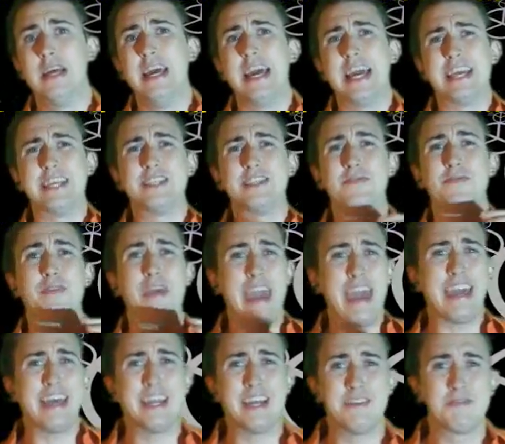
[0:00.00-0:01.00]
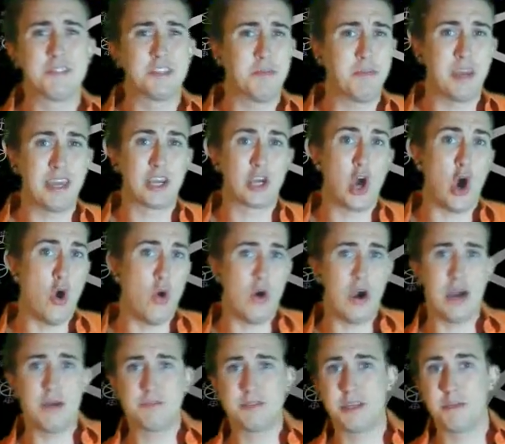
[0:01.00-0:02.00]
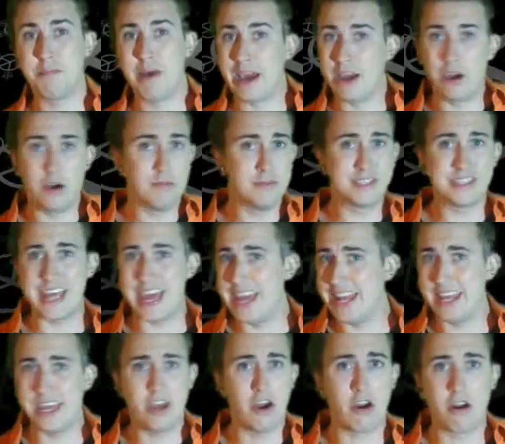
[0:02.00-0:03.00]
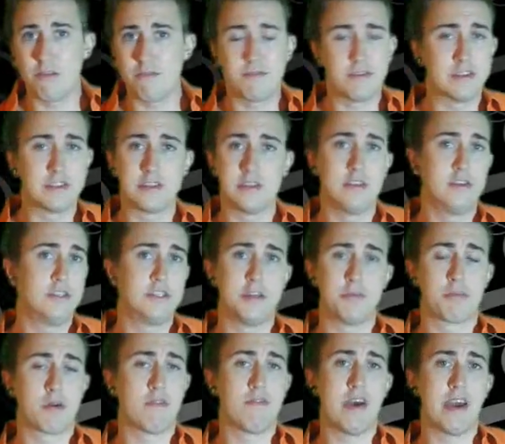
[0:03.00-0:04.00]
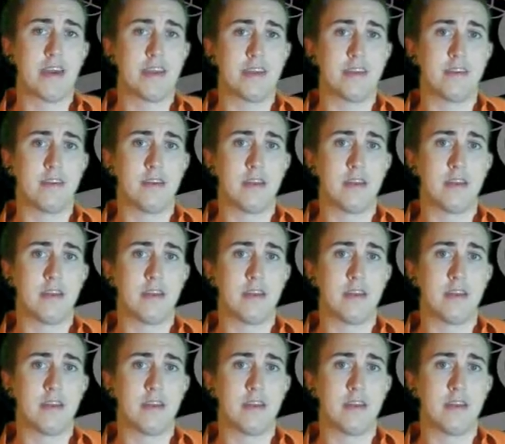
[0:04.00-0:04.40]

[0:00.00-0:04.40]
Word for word: is vague enough to be co-opted by almost any harmful solution provided.